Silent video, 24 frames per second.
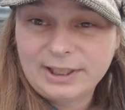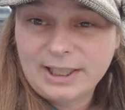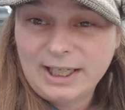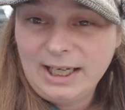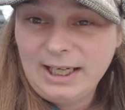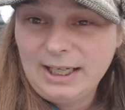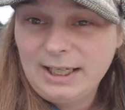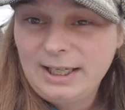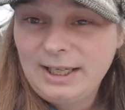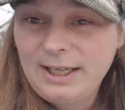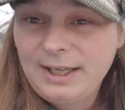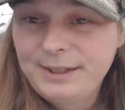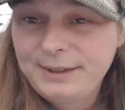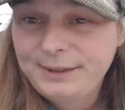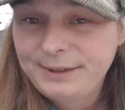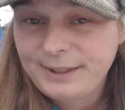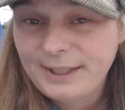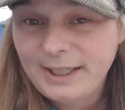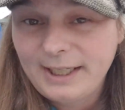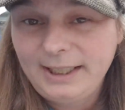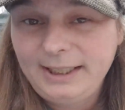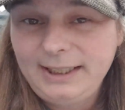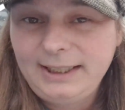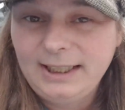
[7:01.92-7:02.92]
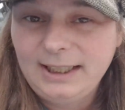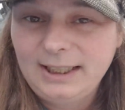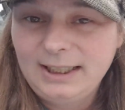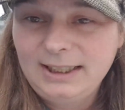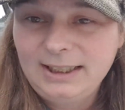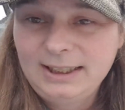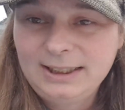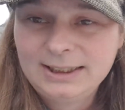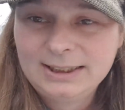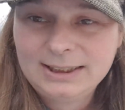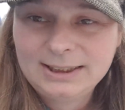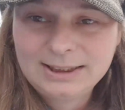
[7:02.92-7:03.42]
that they
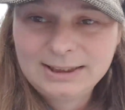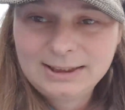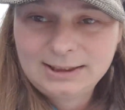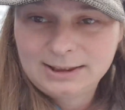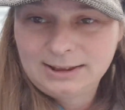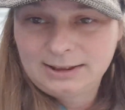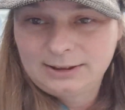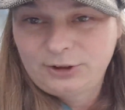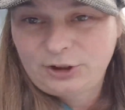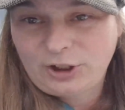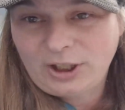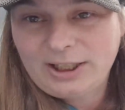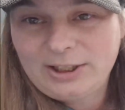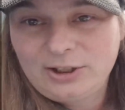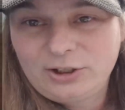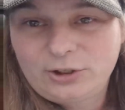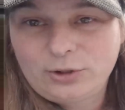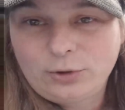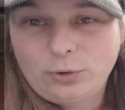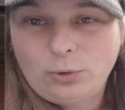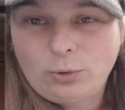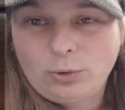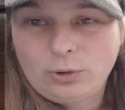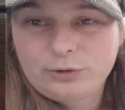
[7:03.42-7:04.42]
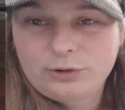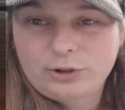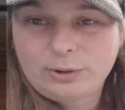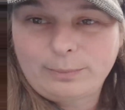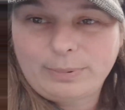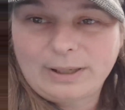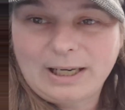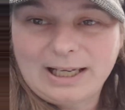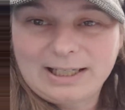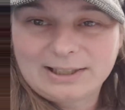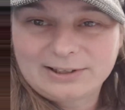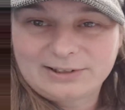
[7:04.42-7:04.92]
changed it all to
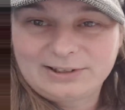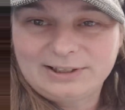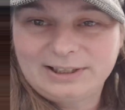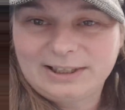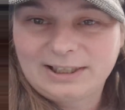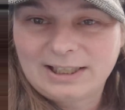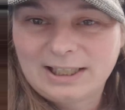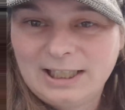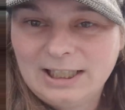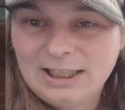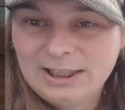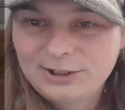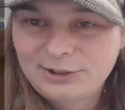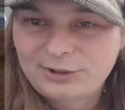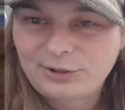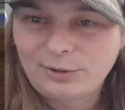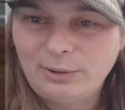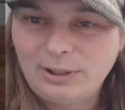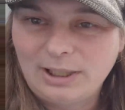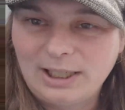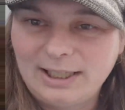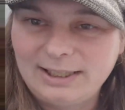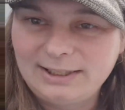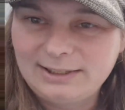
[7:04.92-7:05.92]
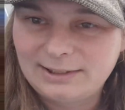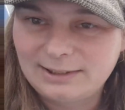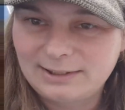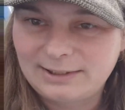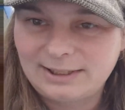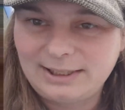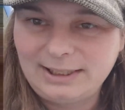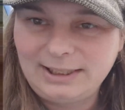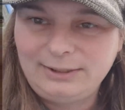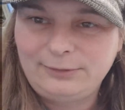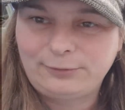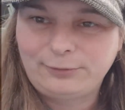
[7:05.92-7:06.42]
plastic, so a later
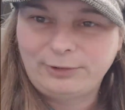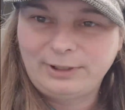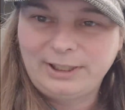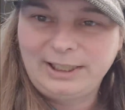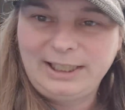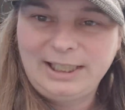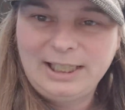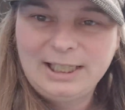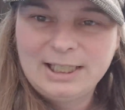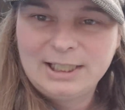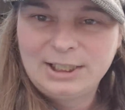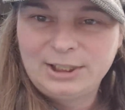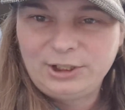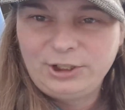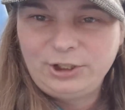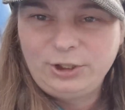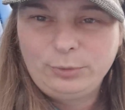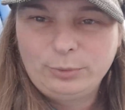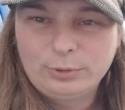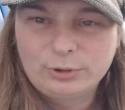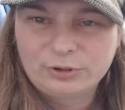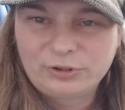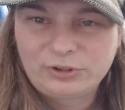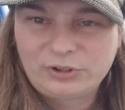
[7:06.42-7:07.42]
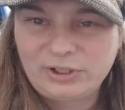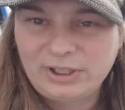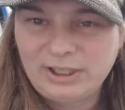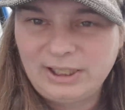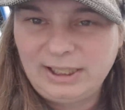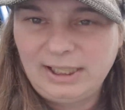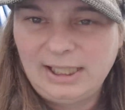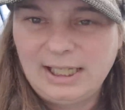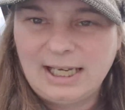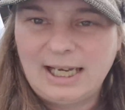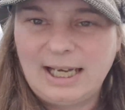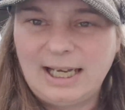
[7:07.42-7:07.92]
T3 you will
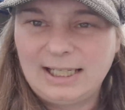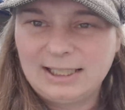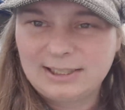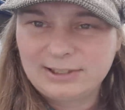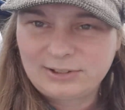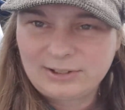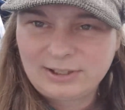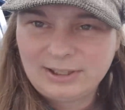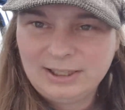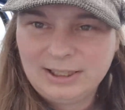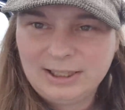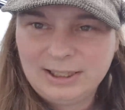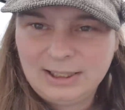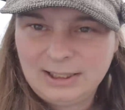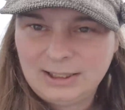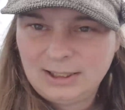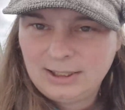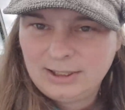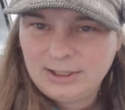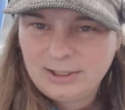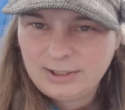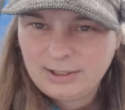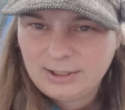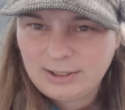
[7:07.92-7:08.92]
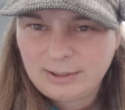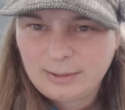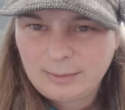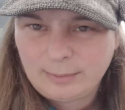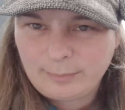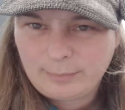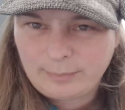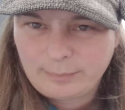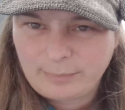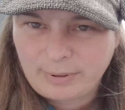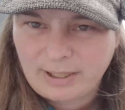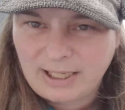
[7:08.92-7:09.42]
see has
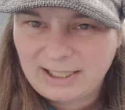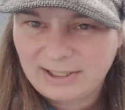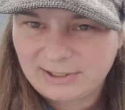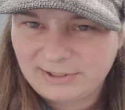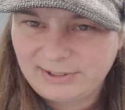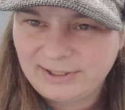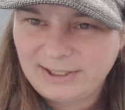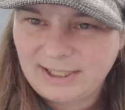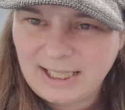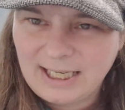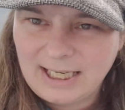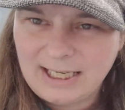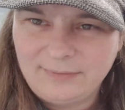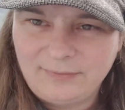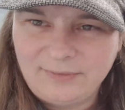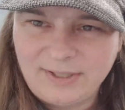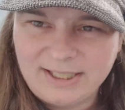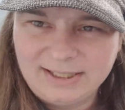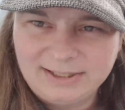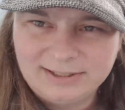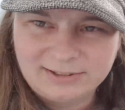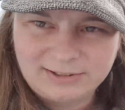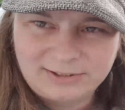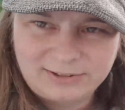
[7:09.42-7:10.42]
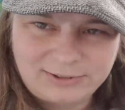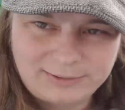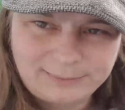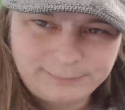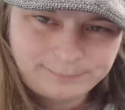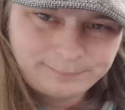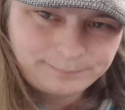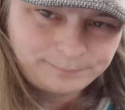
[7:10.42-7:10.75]
plastic air vents